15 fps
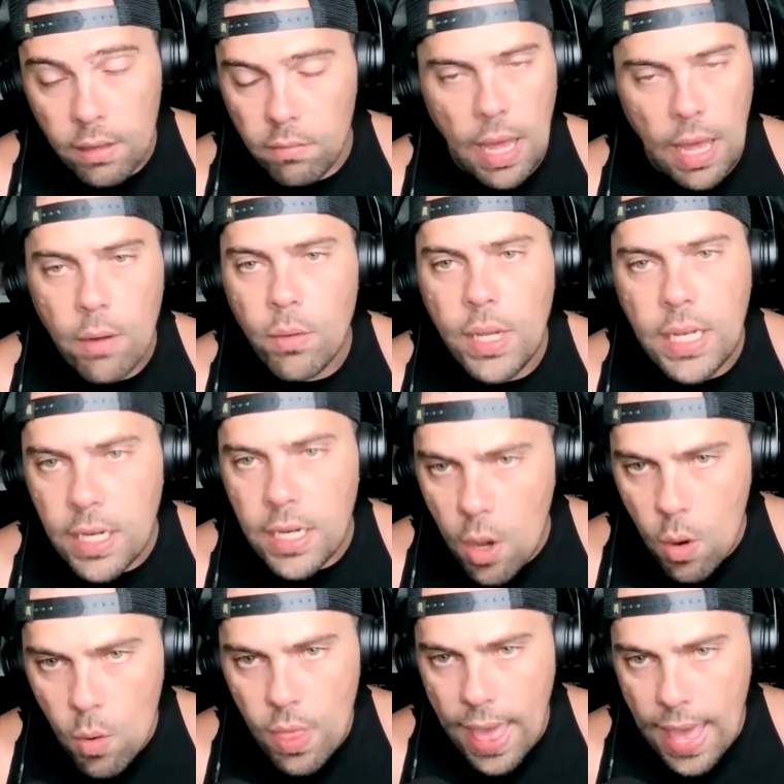I don't need to
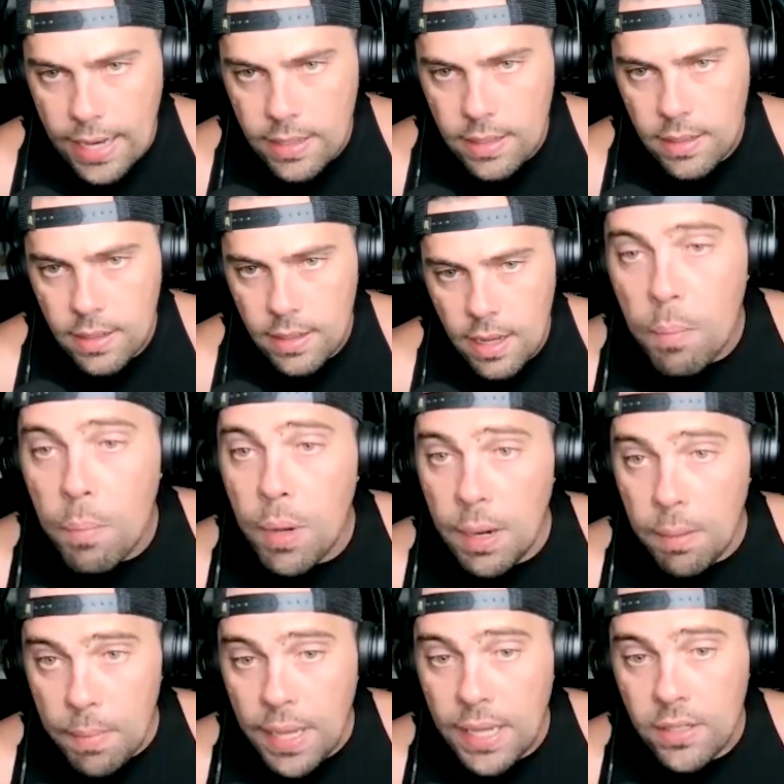know that. But
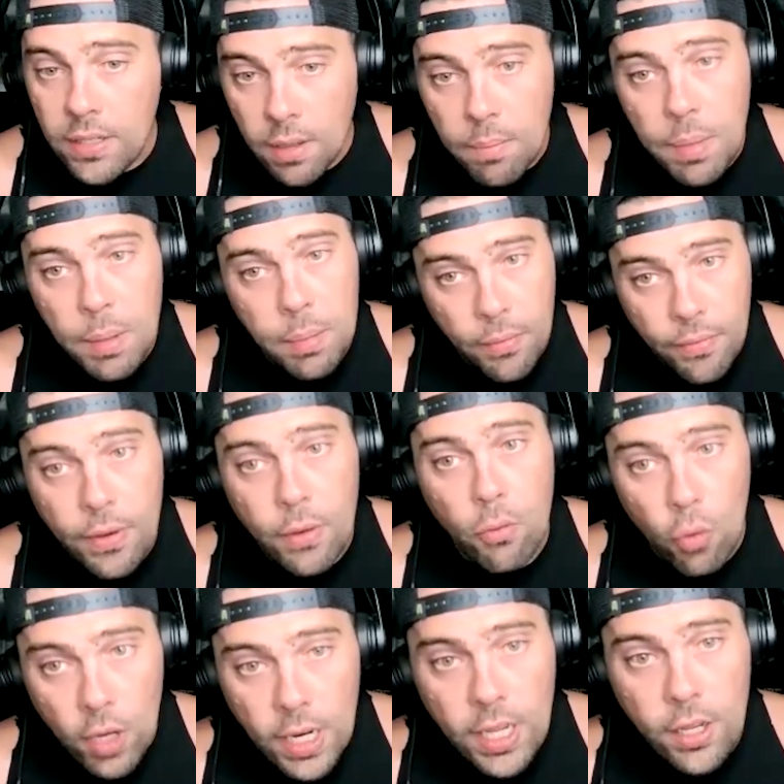it makes some people feel
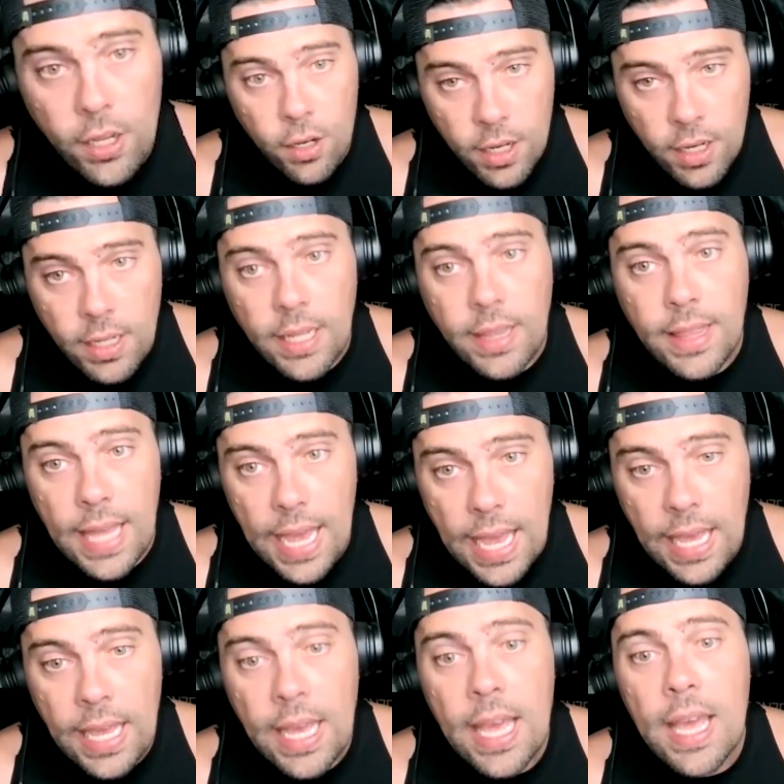really good that
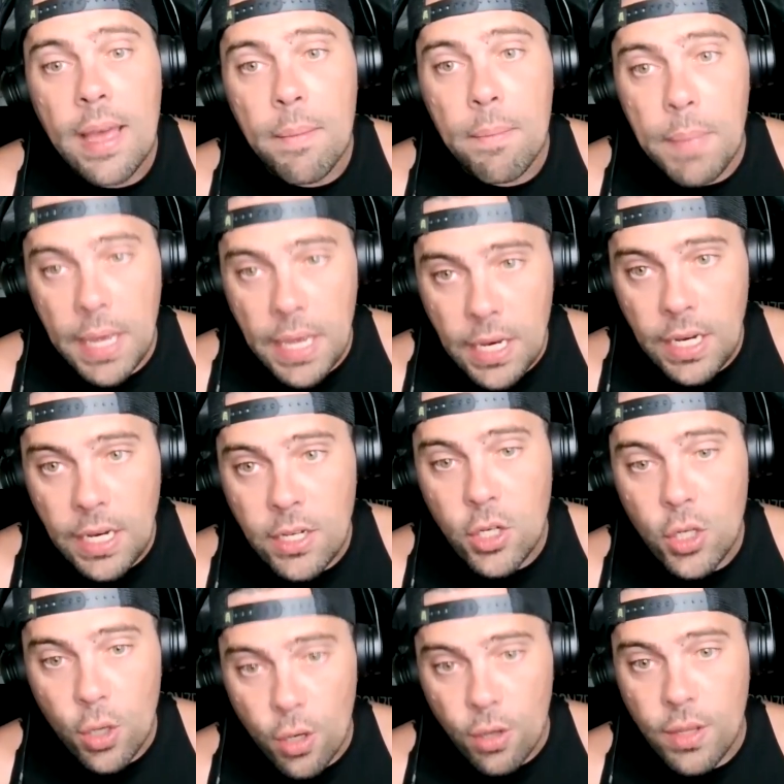they made
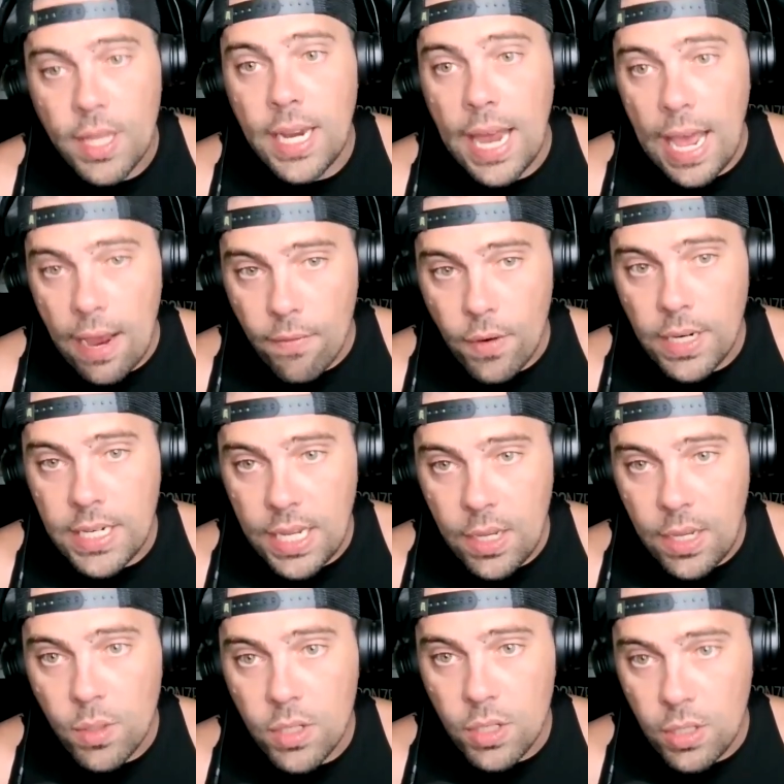sure that every T
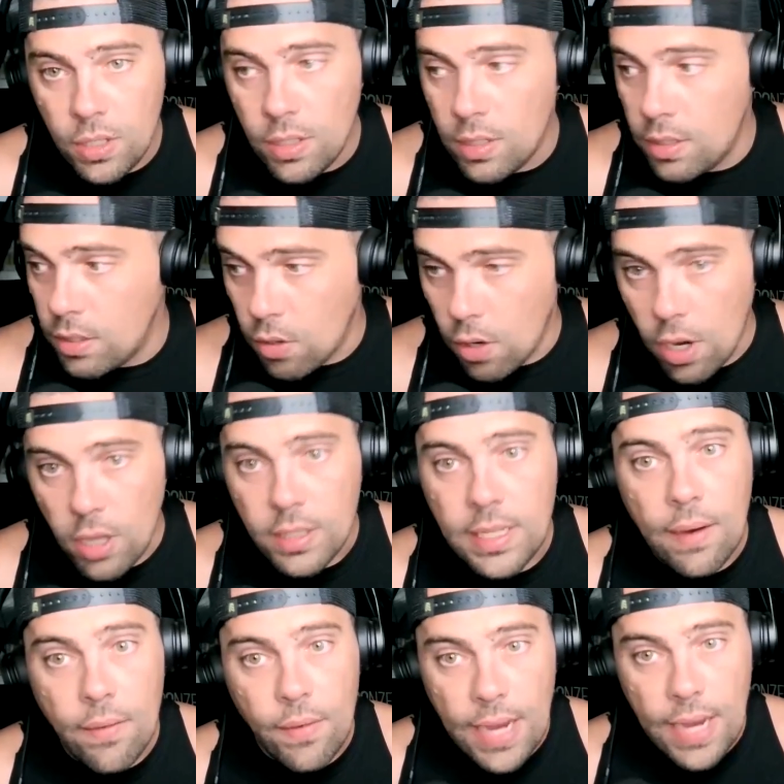was crossed,
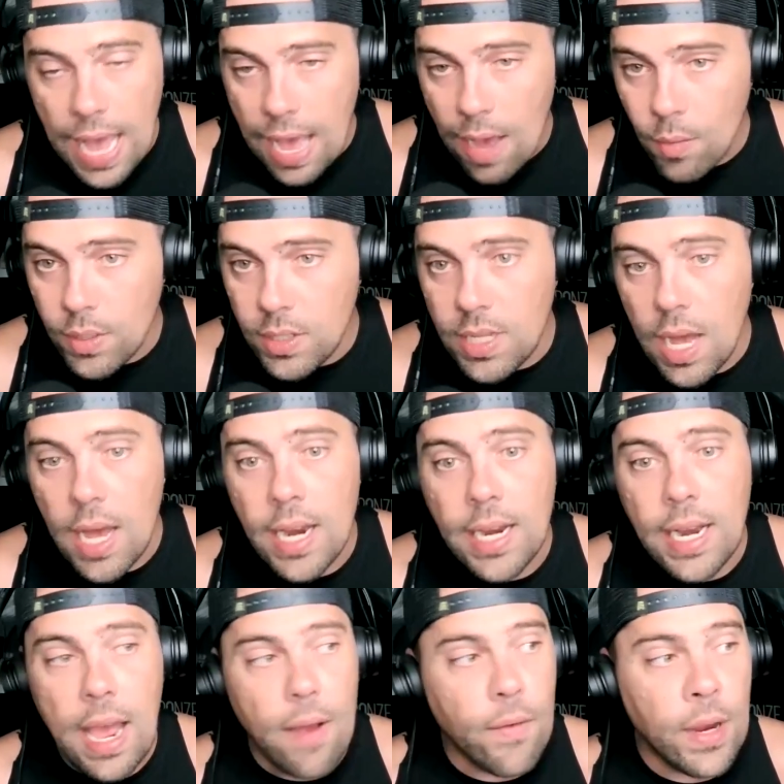every I was
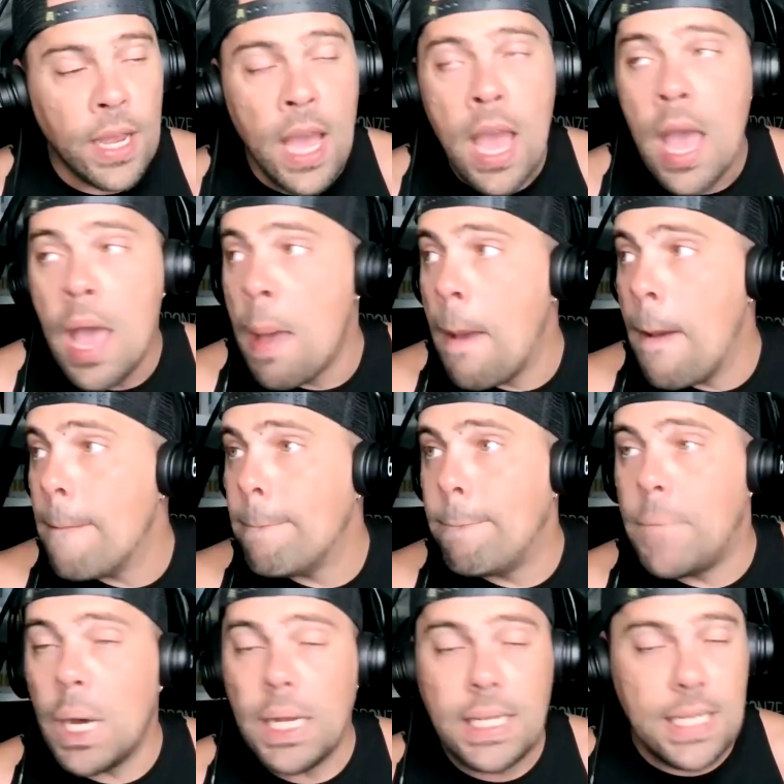dotted, every
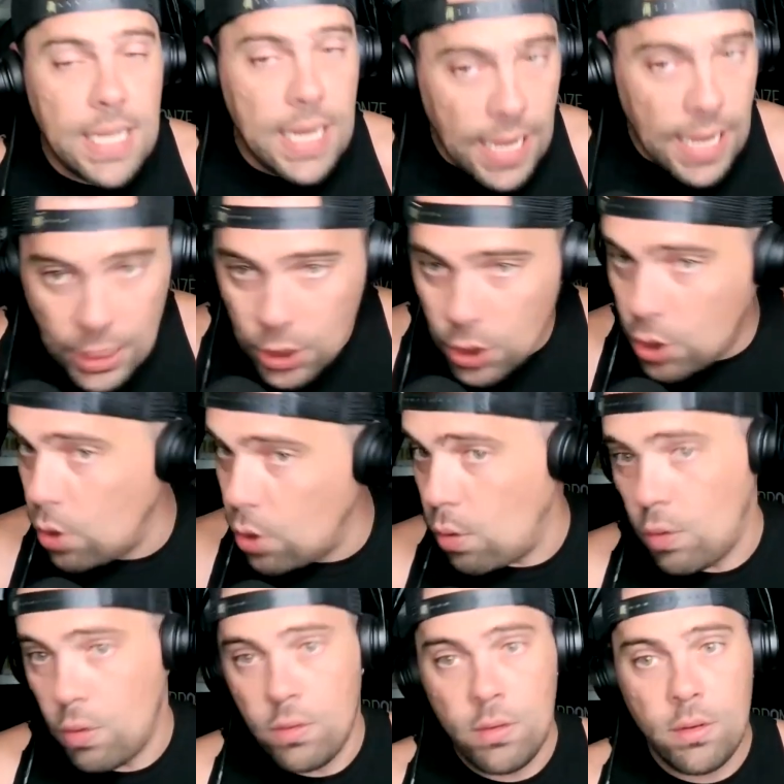
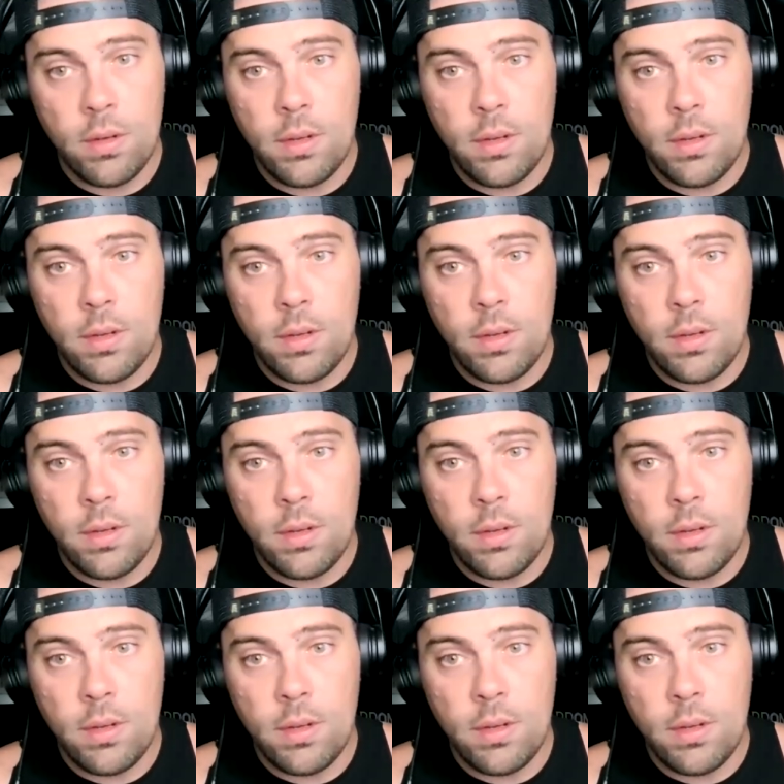potential